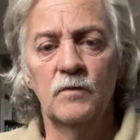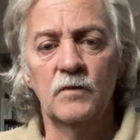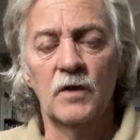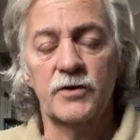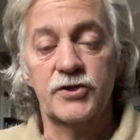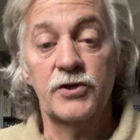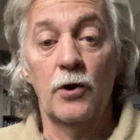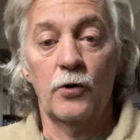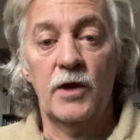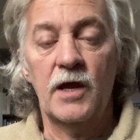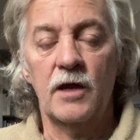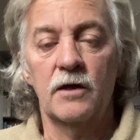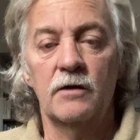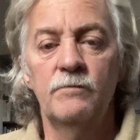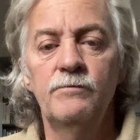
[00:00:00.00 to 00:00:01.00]
a snow
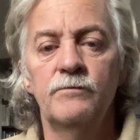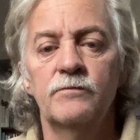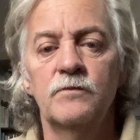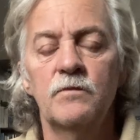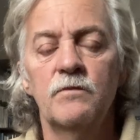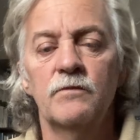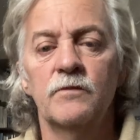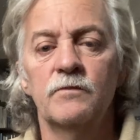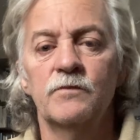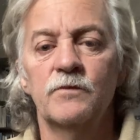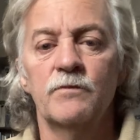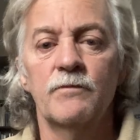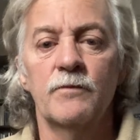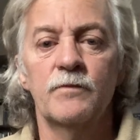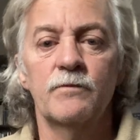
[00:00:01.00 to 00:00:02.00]
cannon,
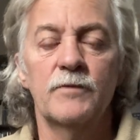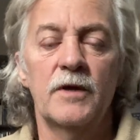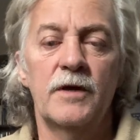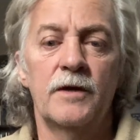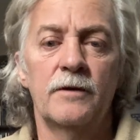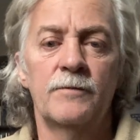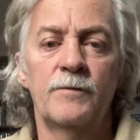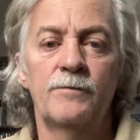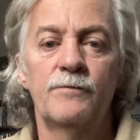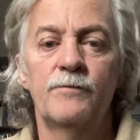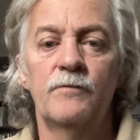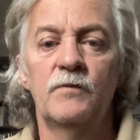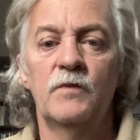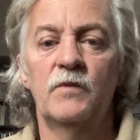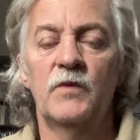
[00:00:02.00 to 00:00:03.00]
and
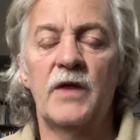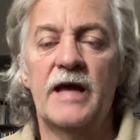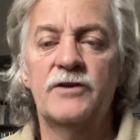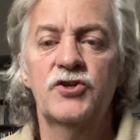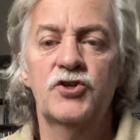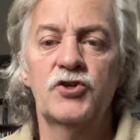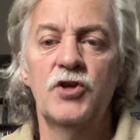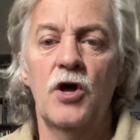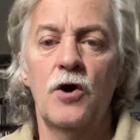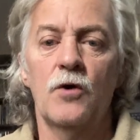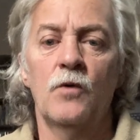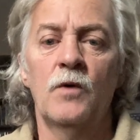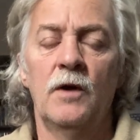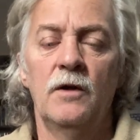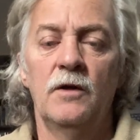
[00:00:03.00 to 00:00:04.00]
that
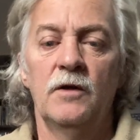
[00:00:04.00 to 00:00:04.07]
snow,